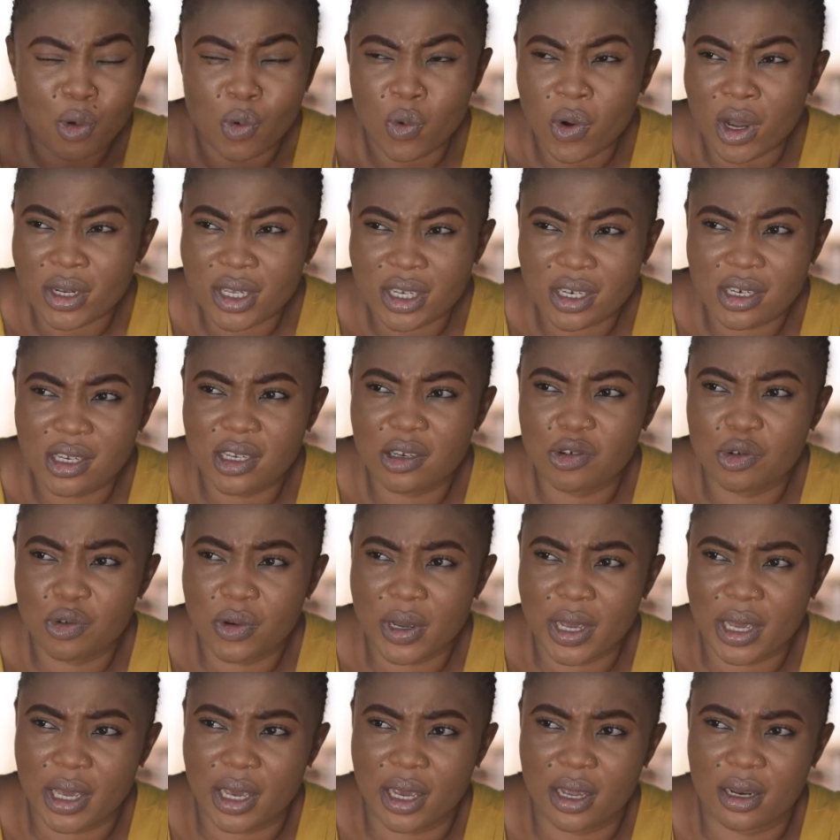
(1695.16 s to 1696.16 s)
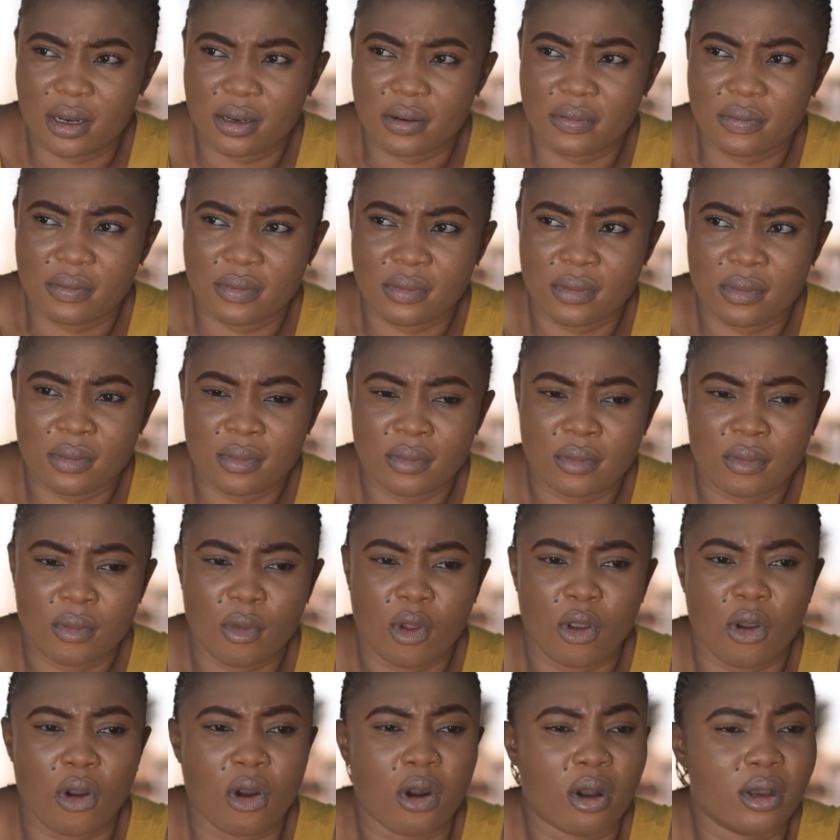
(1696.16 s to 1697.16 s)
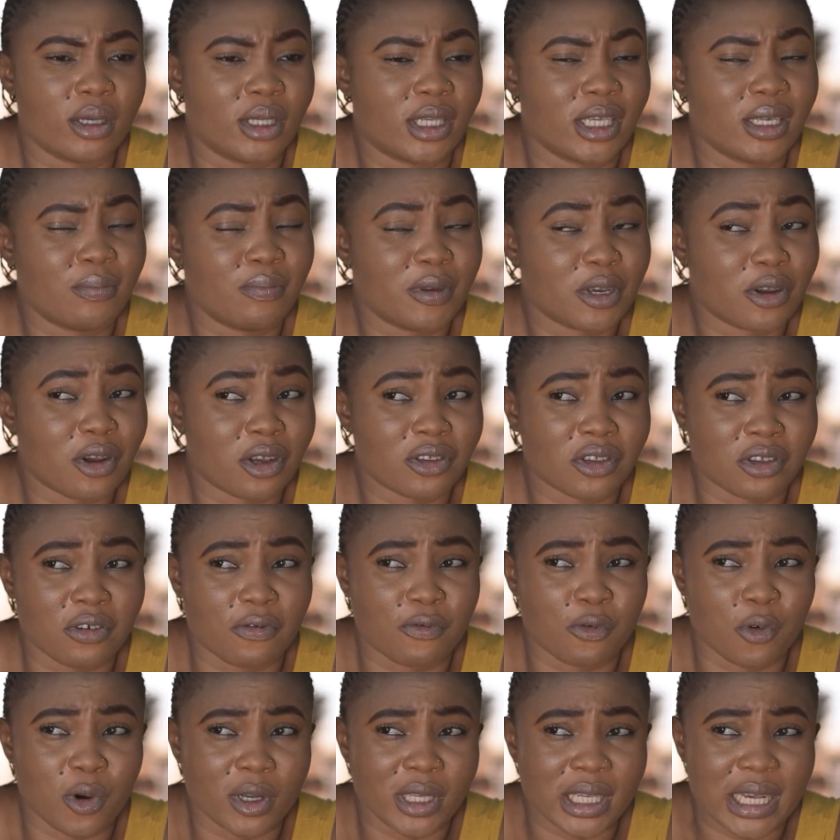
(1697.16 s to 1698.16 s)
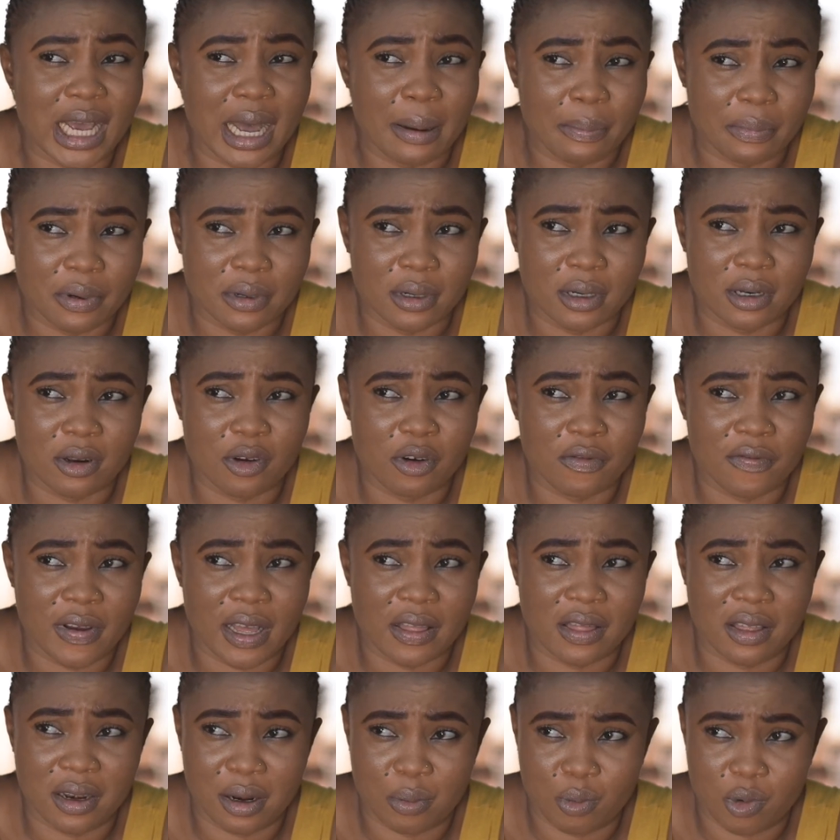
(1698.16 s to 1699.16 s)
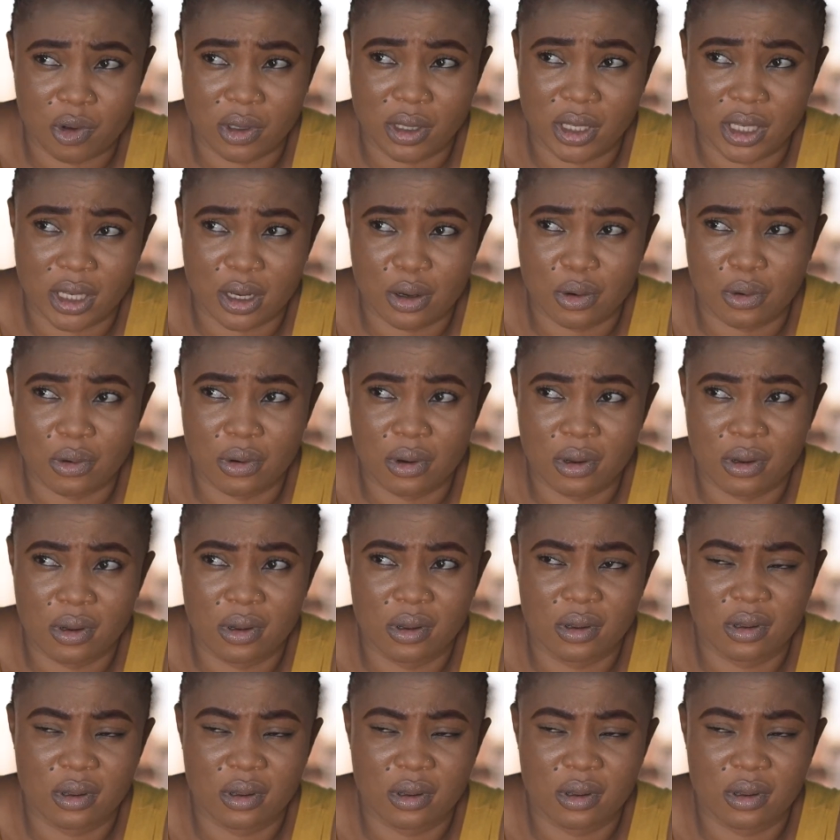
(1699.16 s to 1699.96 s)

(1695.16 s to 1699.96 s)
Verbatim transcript: what did he do again? Or is it because of what happened over three months ago?